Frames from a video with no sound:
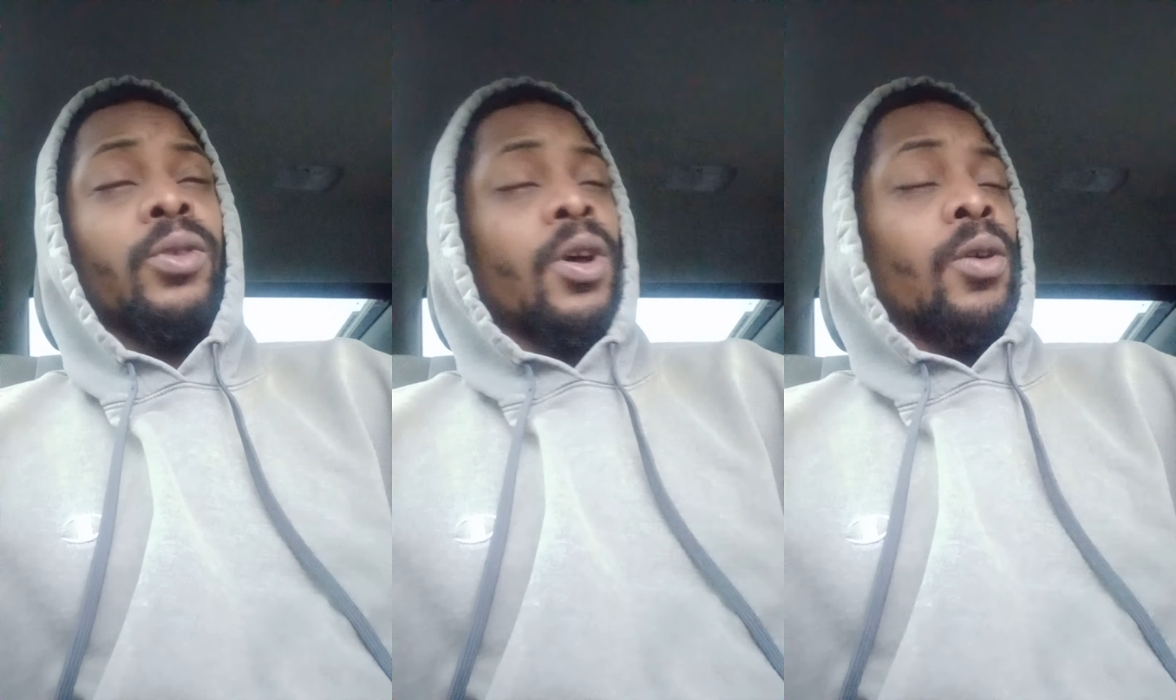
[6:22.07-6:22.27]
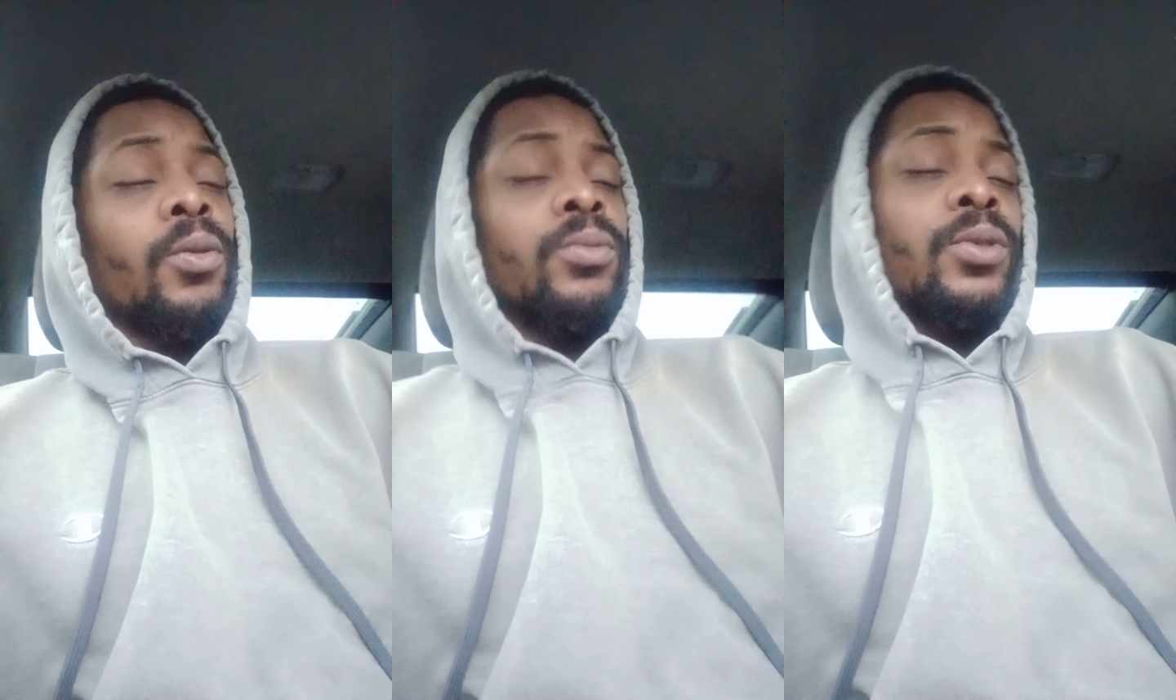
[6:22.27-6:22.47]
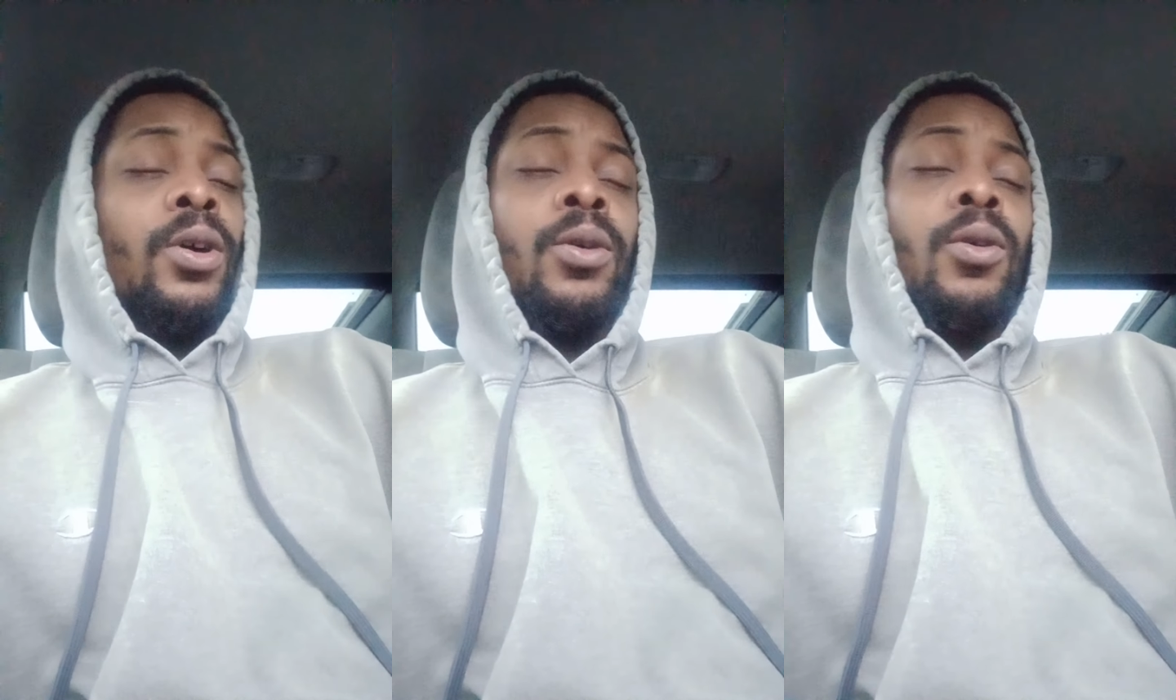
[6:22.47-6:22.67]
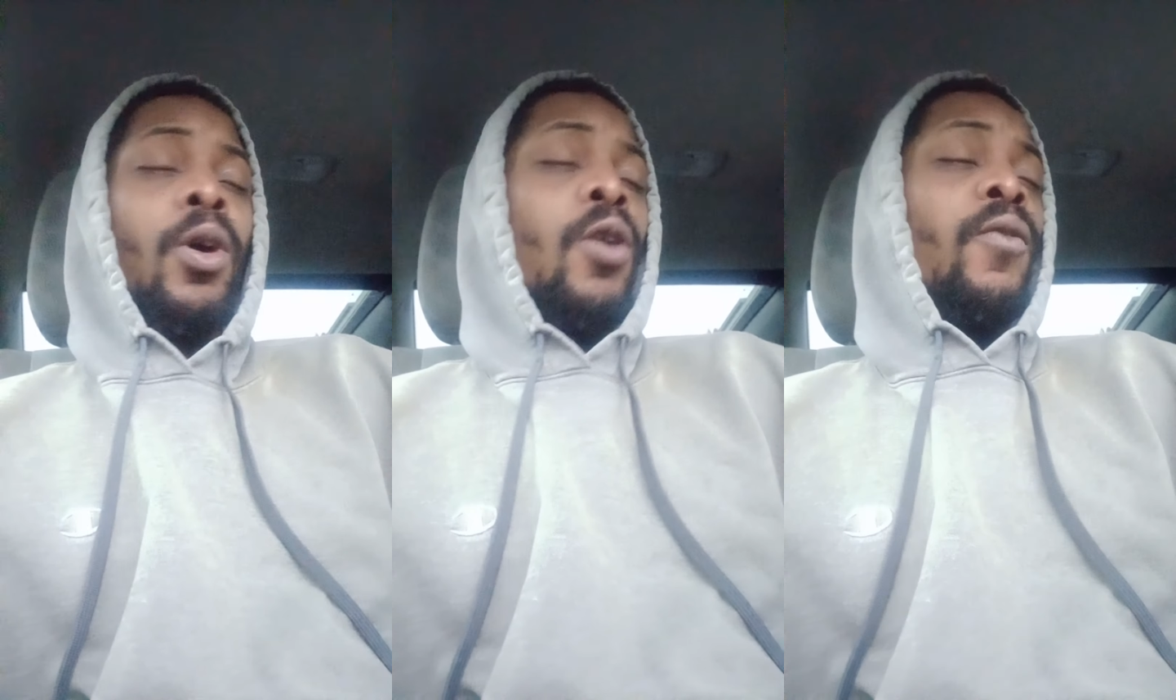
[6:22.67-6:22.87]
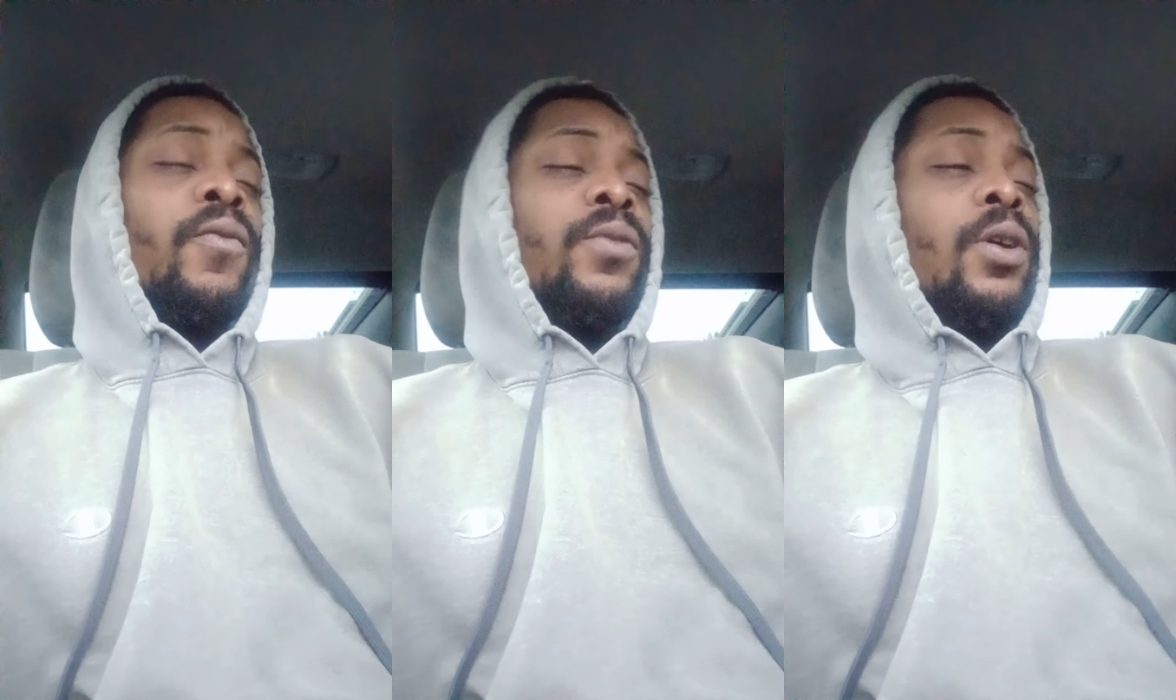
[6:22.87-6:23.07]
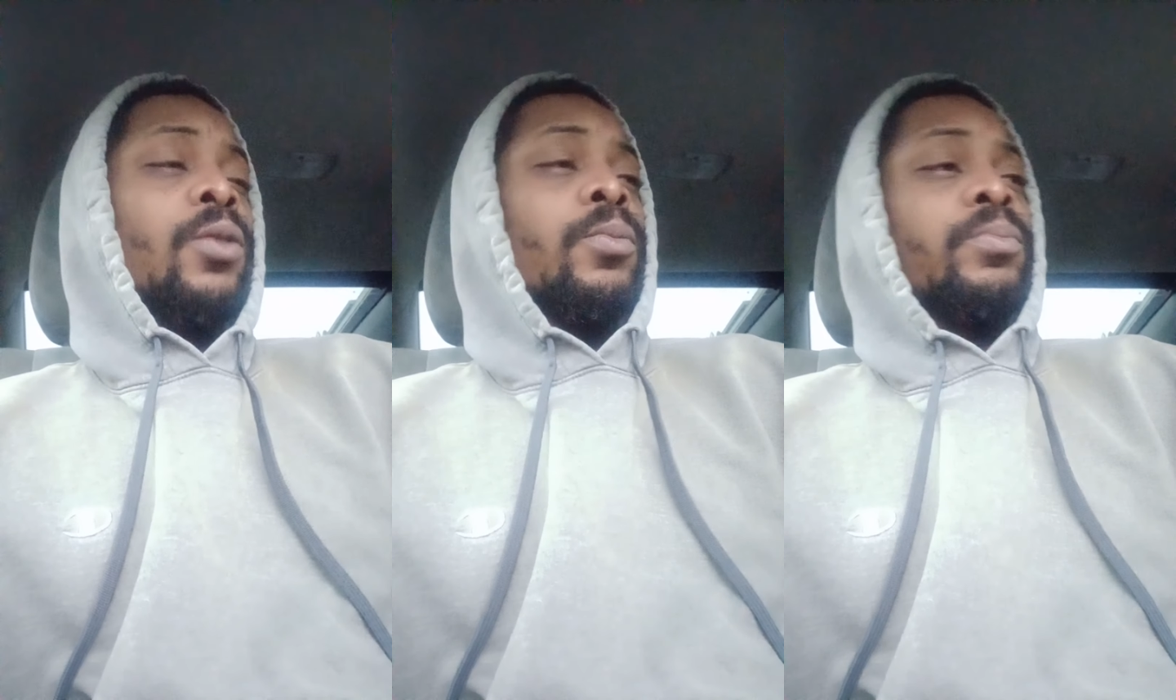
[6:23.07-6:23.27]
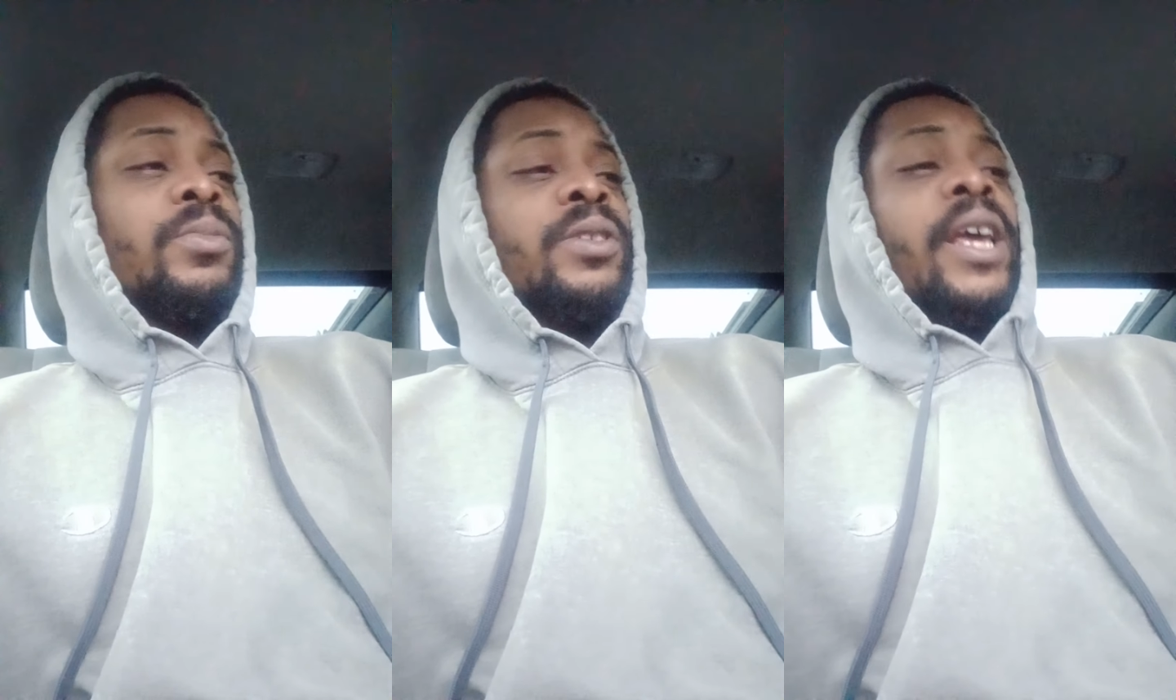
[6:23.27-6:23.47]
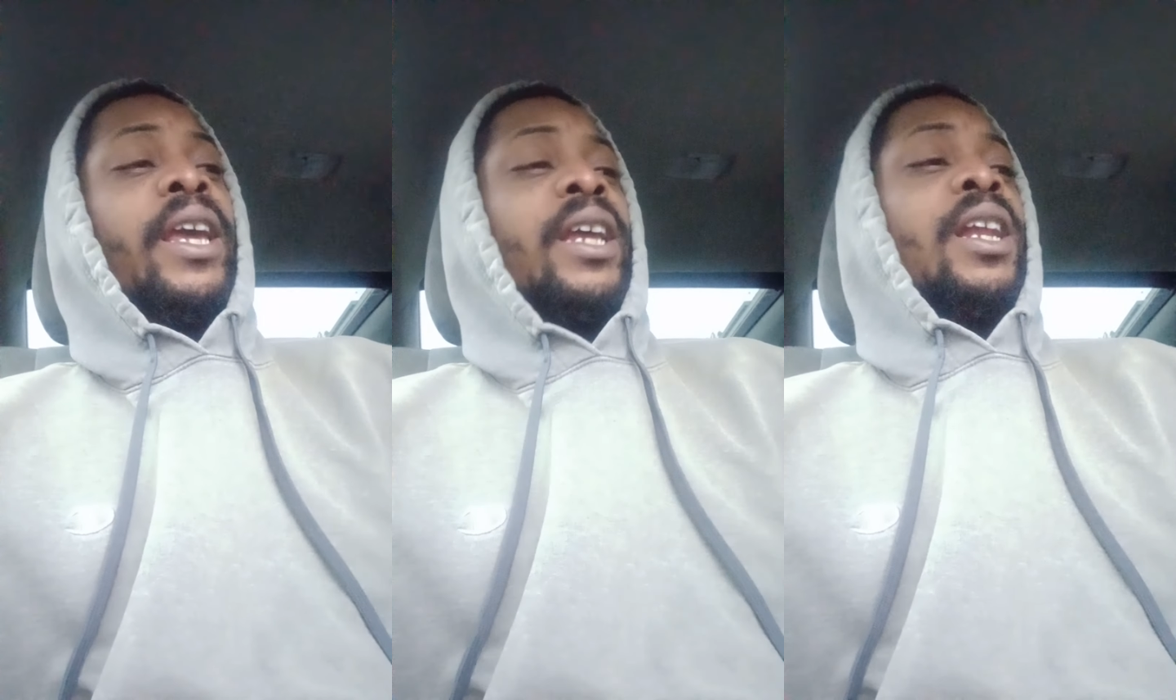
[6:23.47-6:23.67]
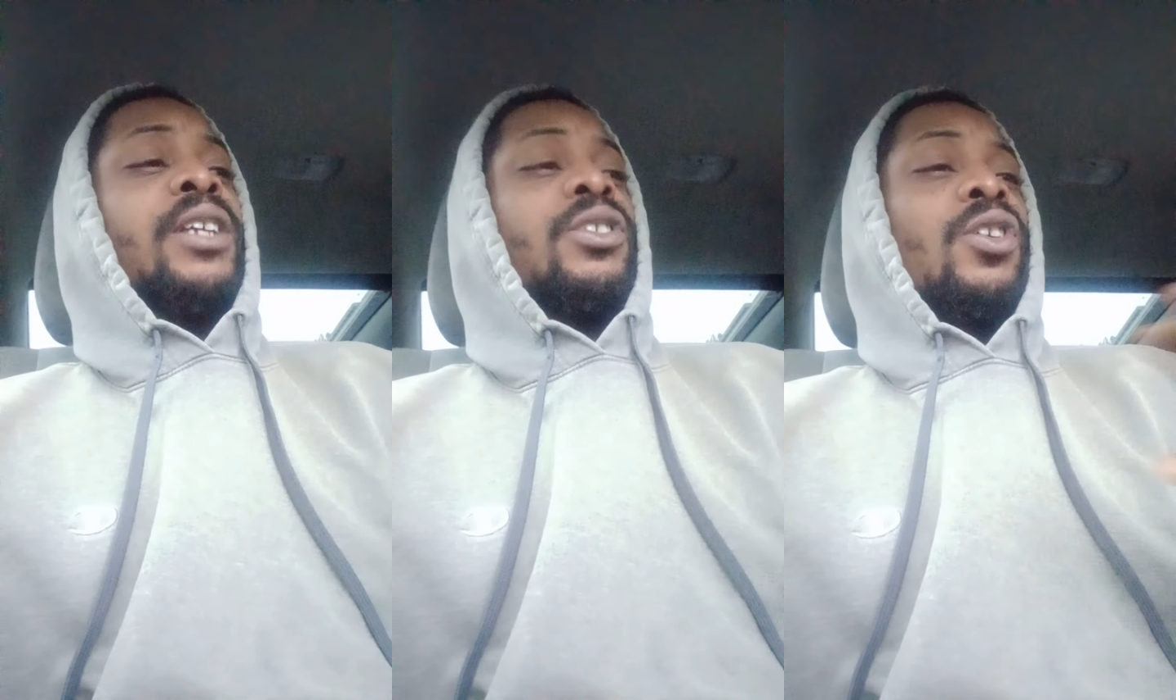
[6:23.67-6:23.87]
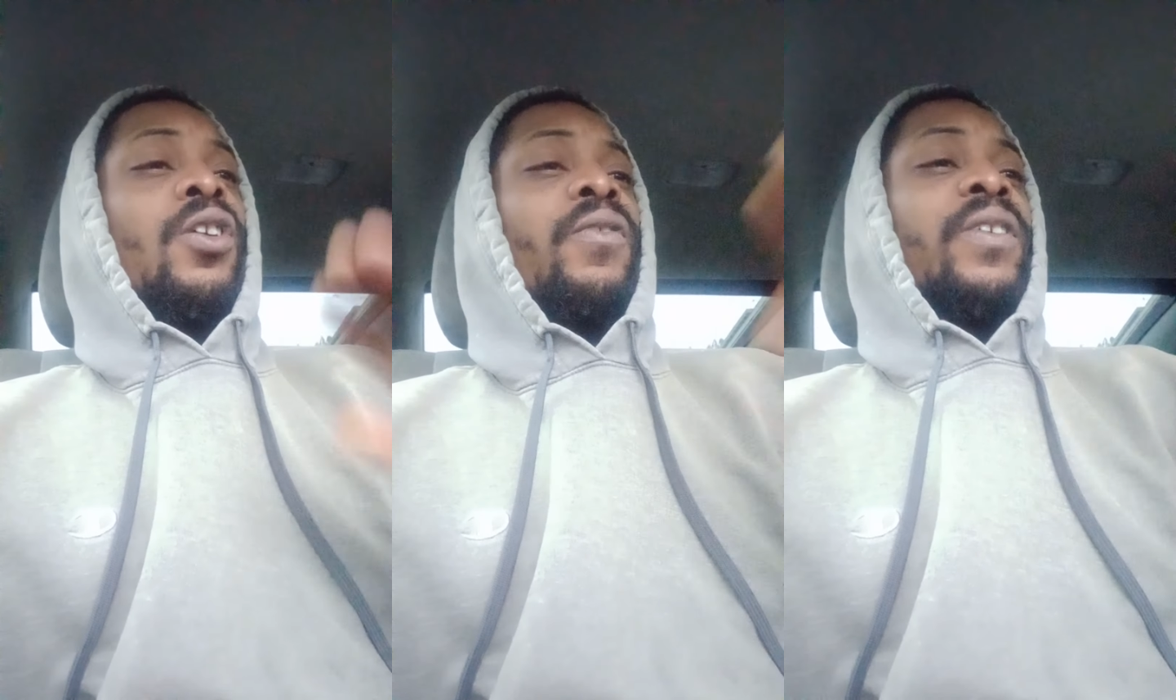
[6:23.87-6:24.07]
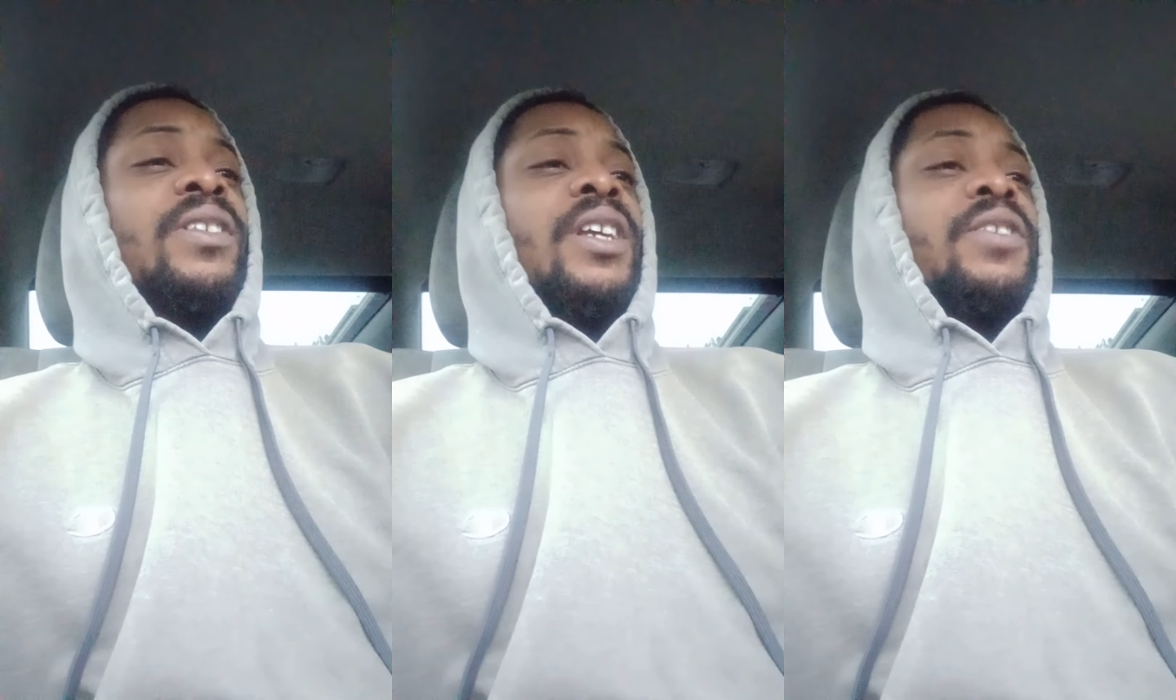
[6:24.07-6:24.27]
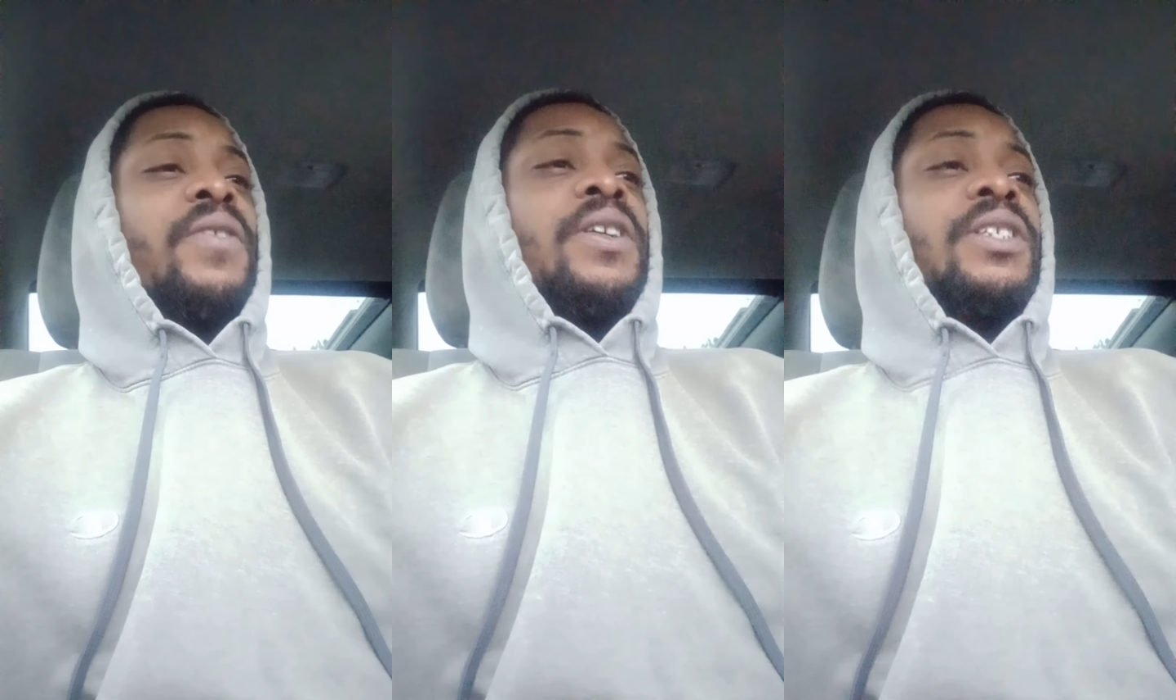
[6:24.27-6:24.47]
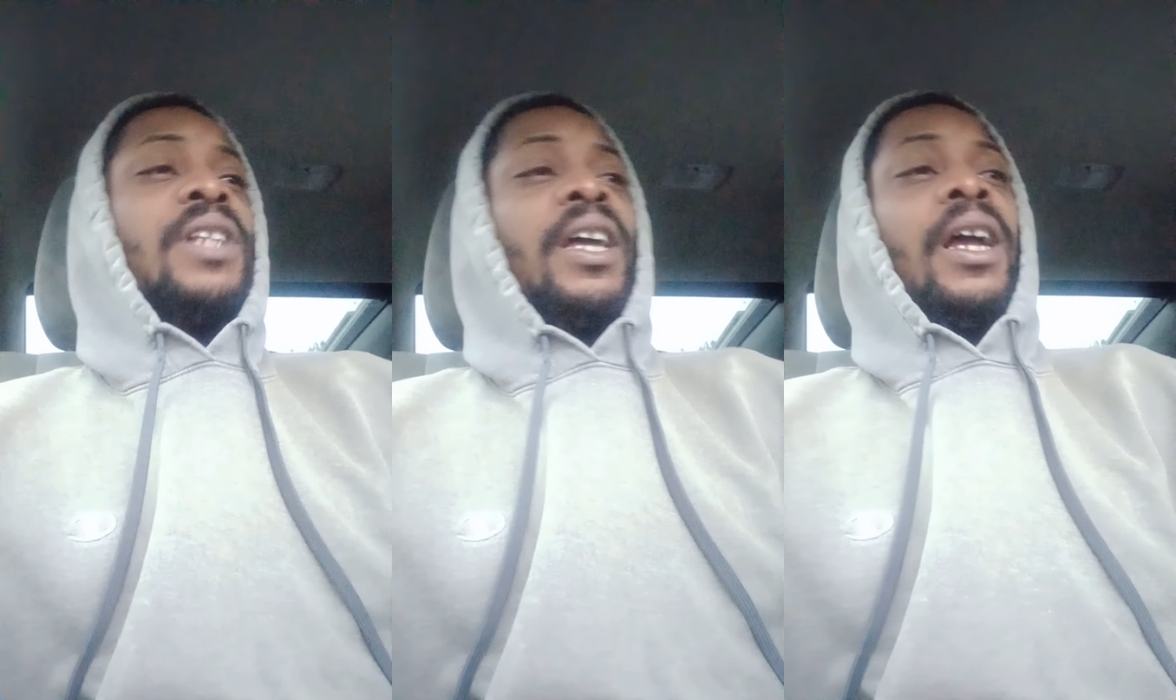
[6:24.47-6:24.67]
Don't take it as an over-exaggeration.